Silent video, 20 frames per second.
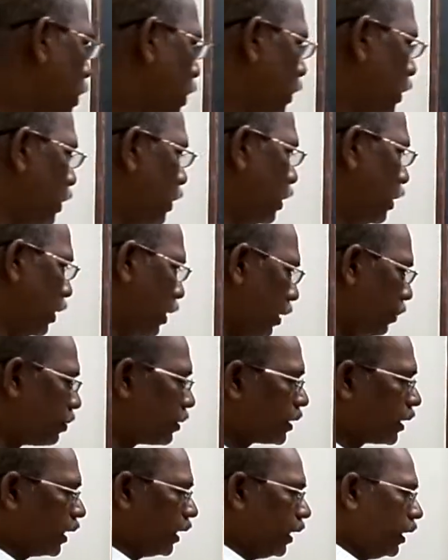on the left
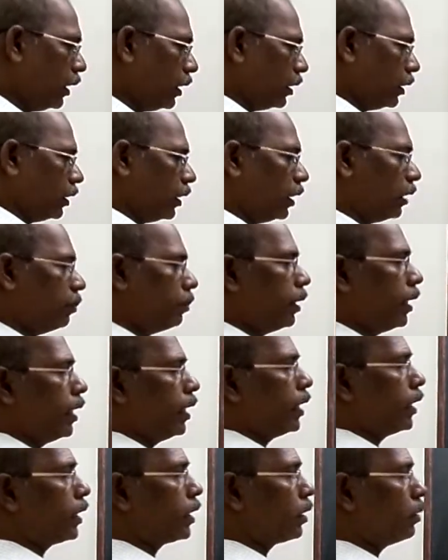side, the
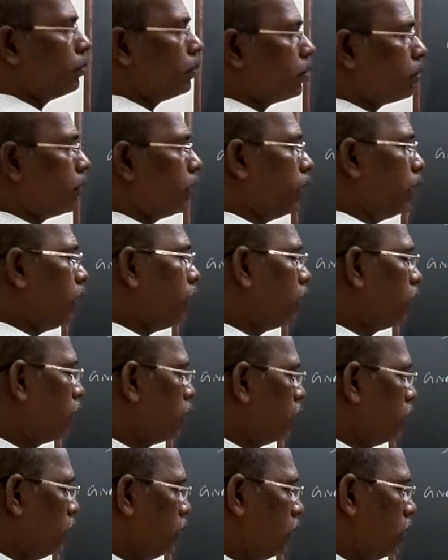remaining term to the
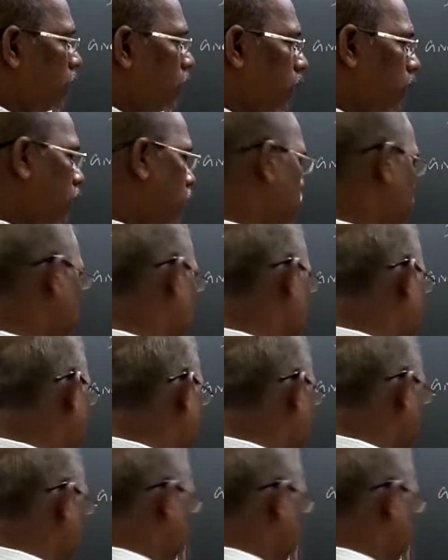other side.